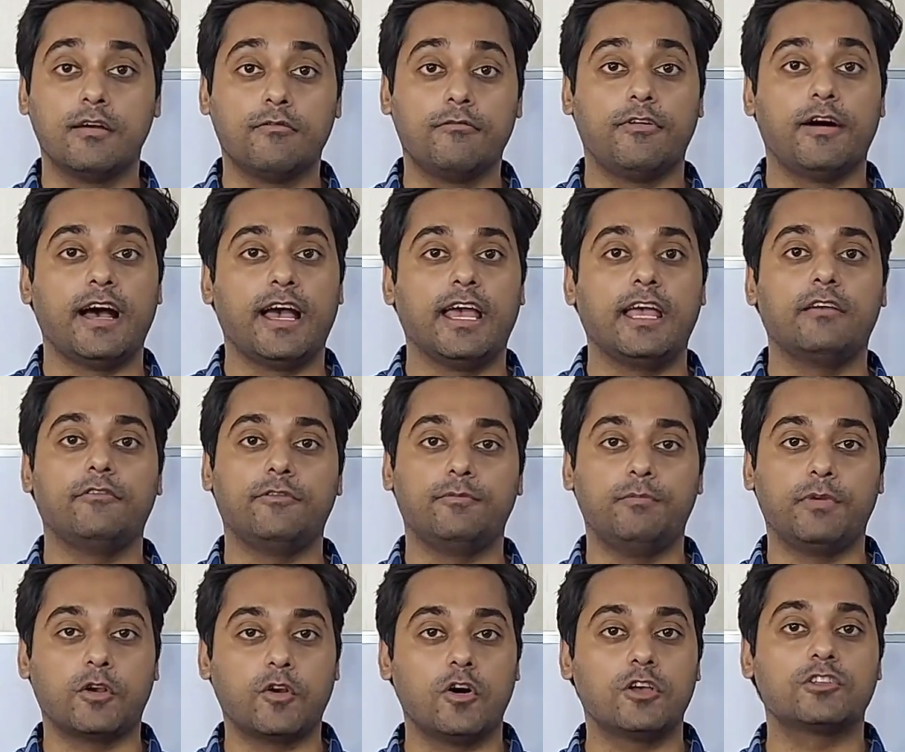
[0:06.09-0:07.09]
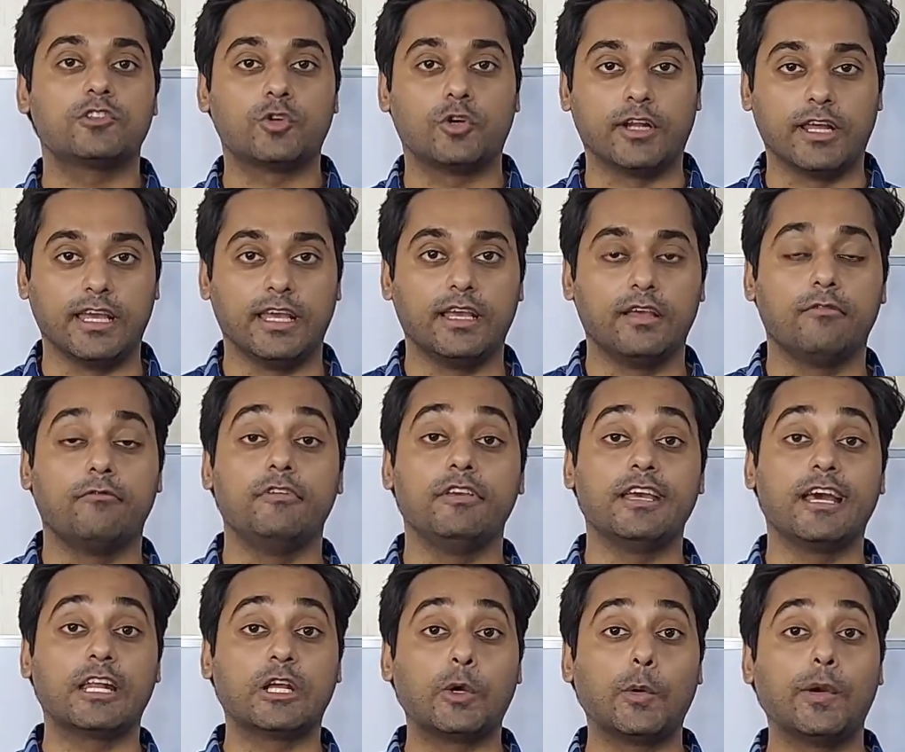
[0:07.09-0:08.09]
Why? Because today
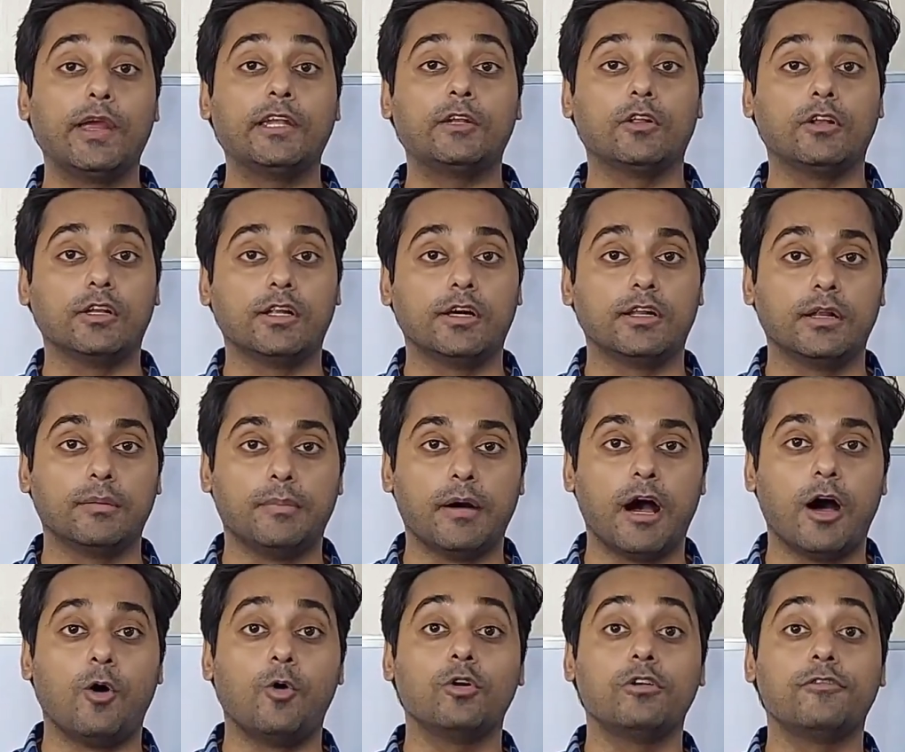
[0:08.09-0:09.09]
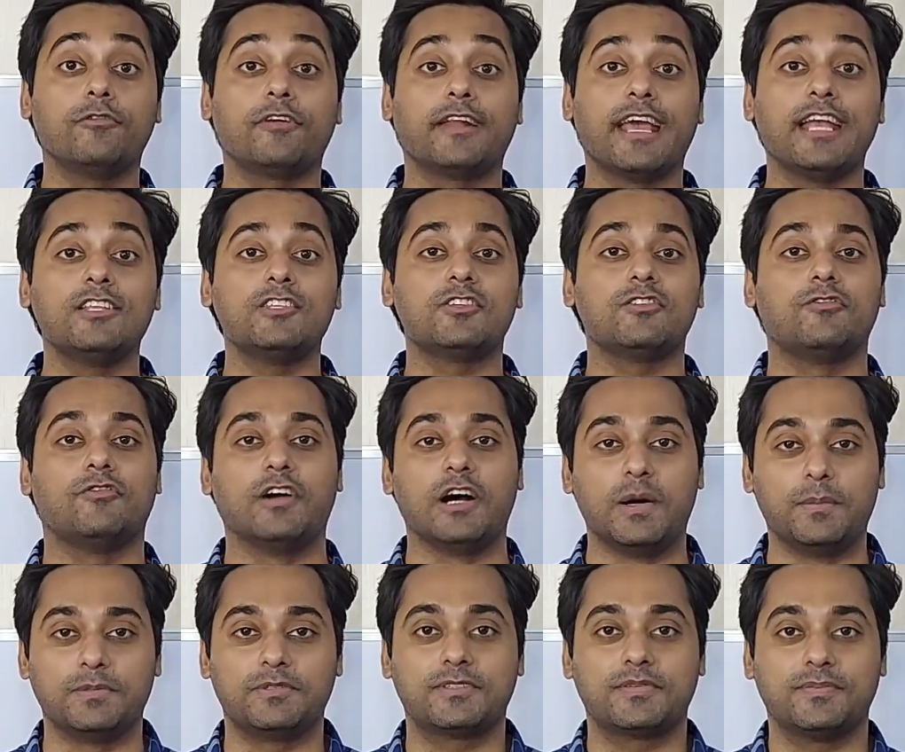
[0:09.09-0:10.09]
we are going to learn about French
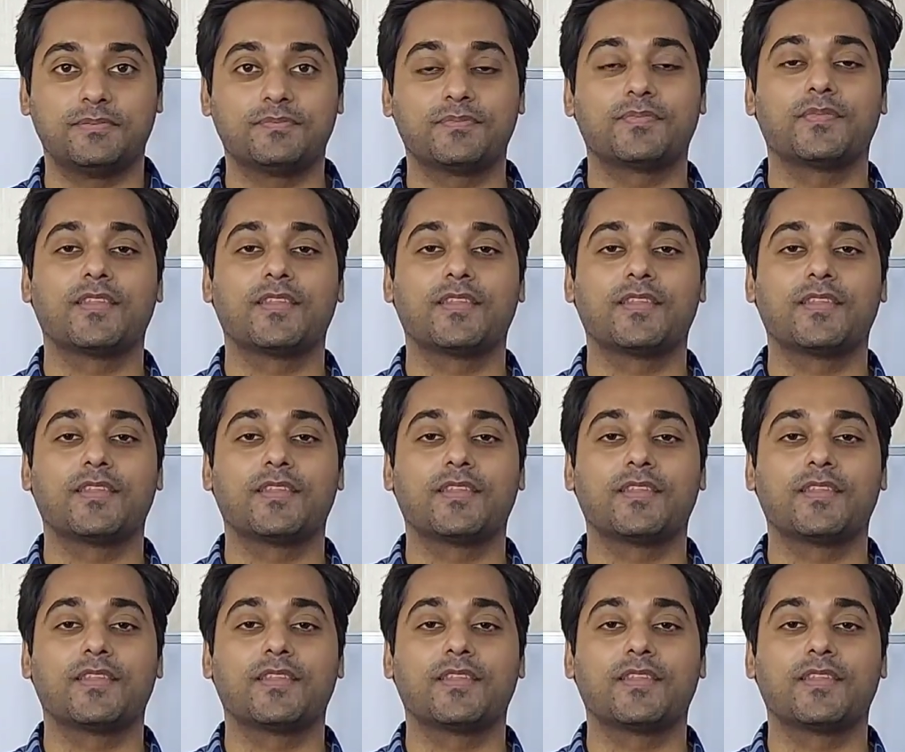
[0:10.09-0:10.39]
verbs.